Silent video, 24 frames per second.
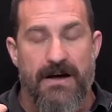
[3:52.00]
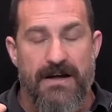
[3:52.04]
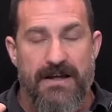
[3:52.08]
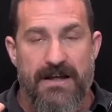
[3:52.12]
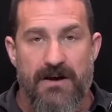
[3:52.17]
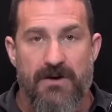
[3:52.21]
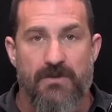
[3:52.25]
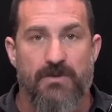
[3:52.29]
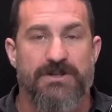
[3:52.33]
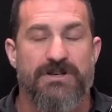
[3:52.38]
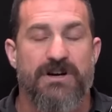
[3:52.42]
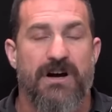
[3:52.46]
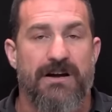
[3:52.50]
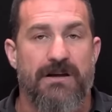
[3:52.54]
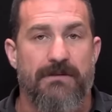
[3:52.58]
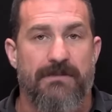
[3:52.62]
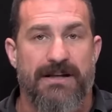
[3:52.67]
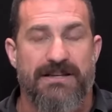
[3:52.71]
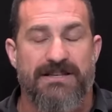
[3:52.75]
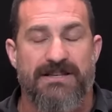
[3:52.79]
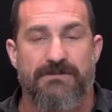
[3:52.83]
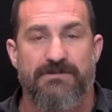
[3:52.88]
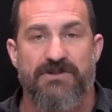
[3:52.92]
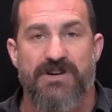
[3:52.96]
here we're talking
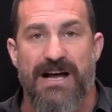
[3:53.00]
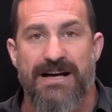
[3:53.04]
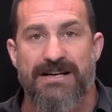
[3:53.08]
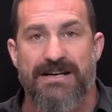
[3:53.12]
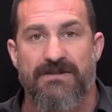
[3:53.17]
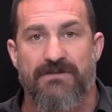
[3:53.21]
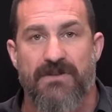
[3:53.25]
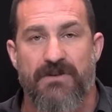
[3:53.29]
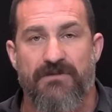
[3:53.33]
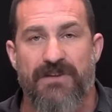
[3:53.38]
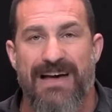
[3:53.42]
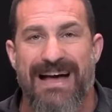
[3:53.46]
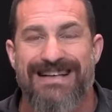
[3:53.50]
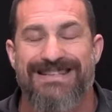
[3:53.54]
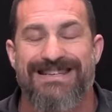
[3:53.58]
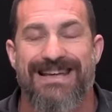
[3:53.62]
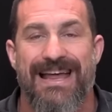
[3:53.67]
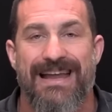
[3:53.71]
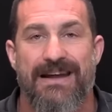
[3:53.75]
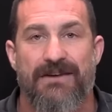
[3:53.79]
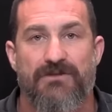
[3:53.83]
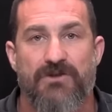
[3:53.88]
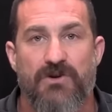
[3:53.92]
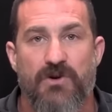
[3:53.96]
about subjective effects,
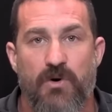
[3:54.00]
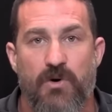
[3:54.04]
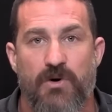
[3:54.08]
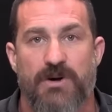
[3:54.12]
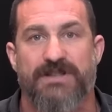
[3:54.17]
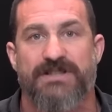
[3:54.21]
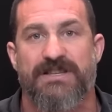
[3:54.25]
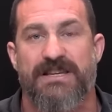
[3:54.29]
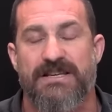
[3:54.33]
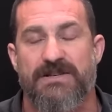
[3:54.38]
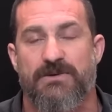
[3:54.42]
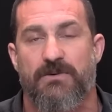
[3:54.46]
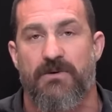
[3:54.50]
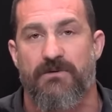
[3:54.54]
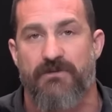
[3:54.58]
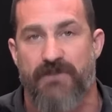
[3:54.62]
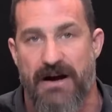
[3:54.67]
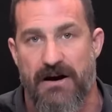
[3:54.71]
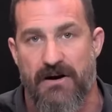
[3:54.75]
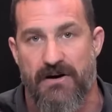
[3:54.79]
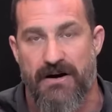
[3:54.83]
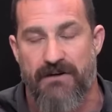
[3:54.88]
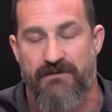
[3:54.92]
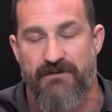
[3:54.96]
and of course these will
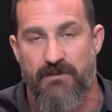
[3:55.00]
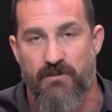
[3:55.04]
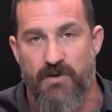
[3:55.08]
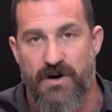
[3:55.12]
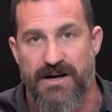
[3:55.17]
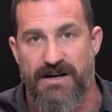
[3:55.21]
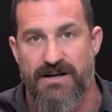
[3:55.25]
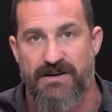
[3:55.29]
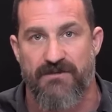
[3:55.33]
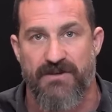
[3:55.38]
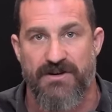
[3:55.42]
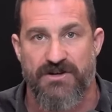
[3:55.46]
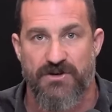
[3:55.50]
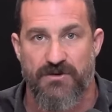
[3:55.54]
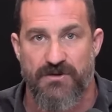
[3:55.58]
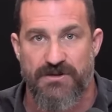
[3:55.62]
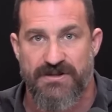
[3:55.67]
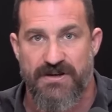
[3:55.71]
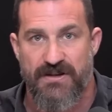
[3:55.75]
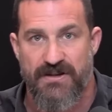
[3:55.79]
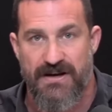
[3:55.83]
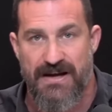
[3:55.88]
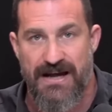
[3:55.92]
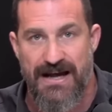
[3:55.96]
vary from one individual
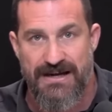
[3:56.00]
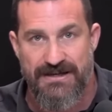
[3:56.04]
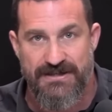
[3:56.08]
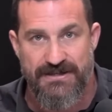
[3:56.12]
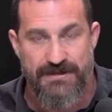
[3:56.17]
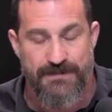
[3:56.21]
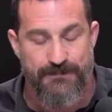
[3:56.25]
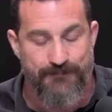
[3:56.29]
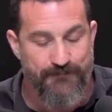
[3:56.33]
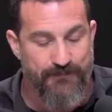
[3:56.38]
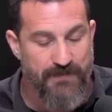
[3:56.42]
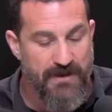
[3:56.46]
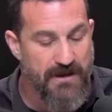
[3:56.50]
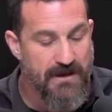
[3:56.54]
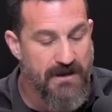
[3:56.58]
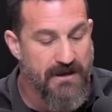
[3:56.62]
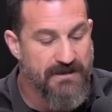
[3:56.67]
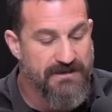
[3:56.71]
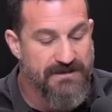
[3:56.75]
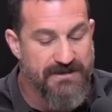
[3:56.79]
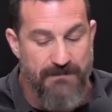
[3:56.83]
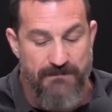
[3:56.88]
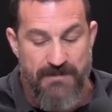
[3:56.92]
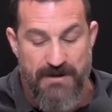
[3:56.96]
to the next.
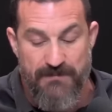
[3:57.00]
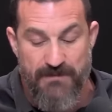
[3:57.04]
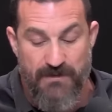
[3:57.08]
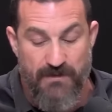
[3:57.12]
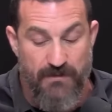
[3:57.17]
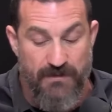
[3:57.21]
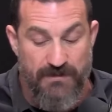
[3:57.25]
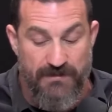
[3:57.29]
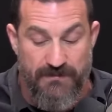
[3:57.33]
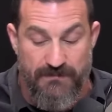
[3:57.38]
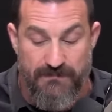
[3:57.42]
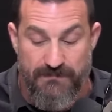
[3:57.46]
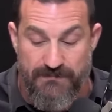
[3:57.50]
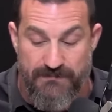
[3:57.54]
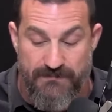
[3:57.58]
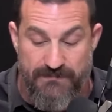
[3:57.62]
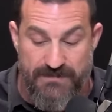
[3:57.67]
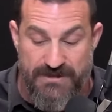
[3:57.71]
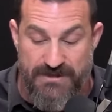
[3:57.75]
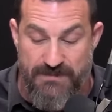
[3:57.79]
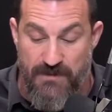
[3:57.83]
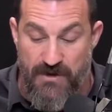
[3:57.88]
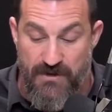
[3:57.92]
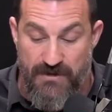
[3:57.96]
Some people will
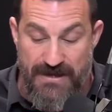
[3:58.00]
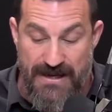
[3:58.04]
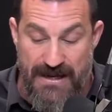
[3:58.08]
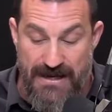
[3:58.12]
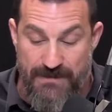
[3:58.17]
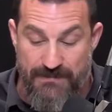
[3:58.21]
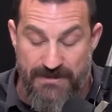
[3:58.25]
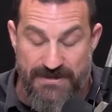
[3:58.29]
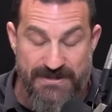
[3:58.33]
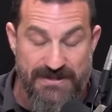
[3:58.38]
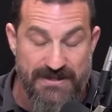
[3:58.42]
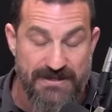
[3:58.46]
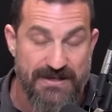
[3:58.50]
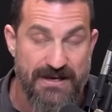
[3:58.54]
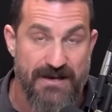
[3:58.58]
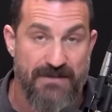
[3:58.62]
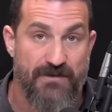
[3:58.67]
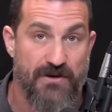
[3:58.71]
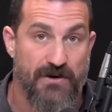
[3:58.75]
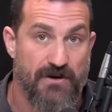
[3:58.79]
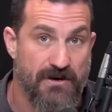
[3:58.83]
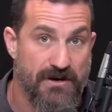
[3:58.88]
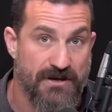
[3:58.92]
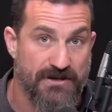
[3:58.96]
smoke cannabis
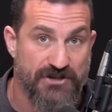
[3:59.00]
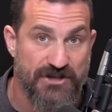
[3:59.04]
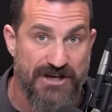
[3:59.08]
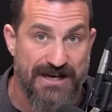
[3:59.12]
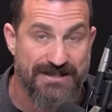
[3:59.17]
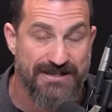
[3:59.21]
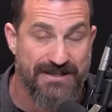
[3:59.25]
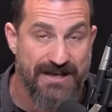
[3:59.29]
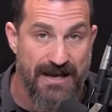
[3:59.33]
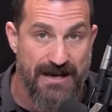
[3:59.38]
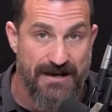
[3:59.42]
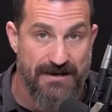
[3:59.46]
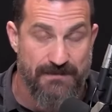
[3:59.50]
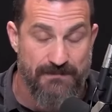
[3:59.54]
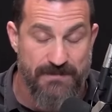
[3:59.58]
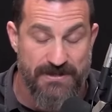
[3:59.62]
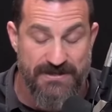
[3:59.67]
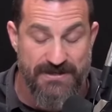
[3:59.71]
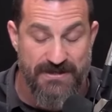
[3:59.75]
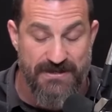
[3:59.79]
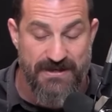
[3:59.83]
sativa or ingest cannabis